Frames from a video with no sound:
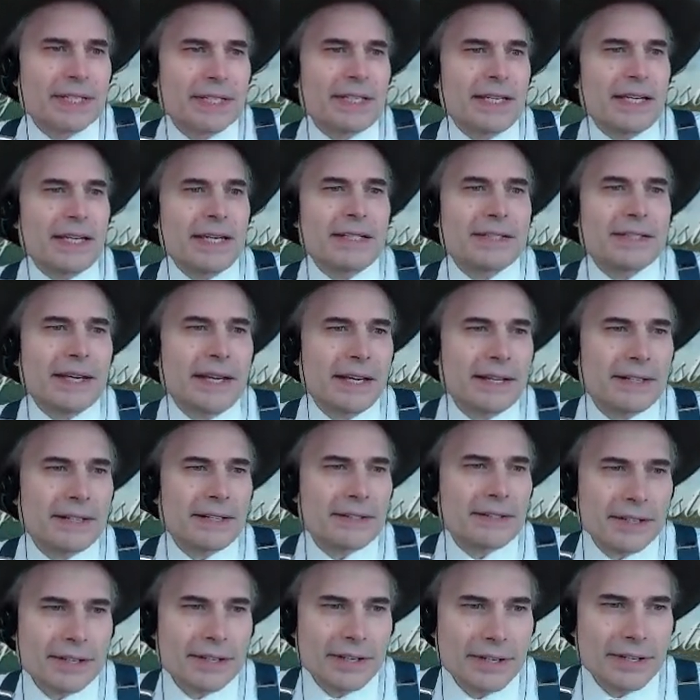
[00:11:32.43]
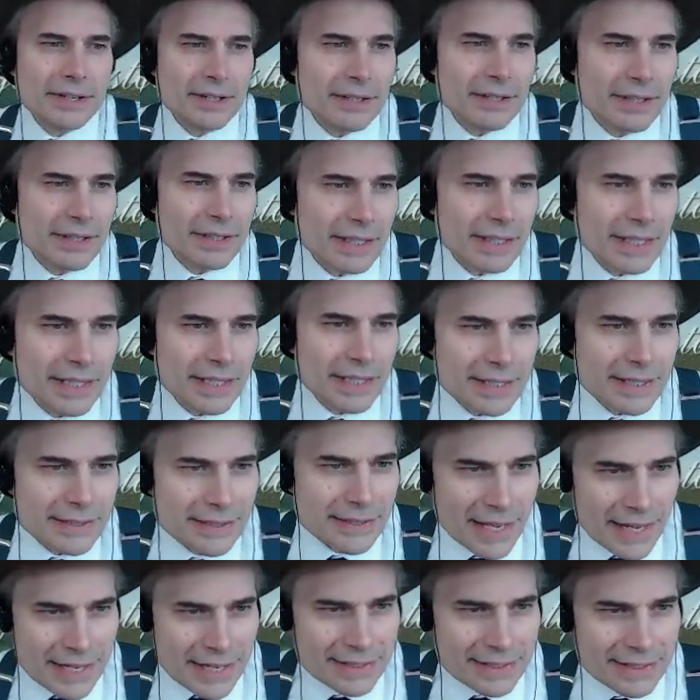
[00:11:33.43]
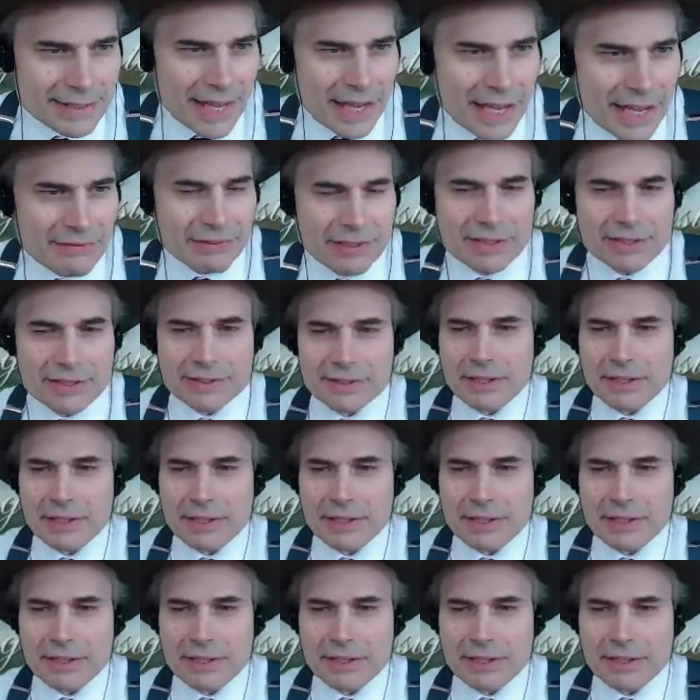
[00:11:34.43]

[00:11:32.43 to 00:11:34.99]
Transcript: He tells her it is nice having